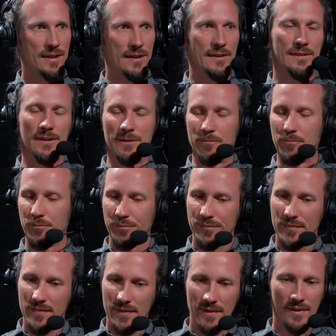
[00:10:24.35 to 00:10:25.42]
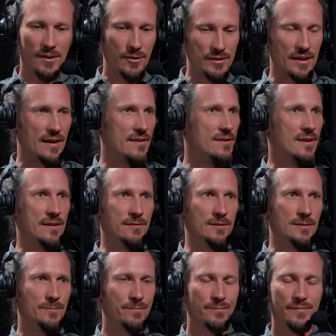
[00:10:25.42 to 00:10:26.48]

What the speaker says: And then on the other level,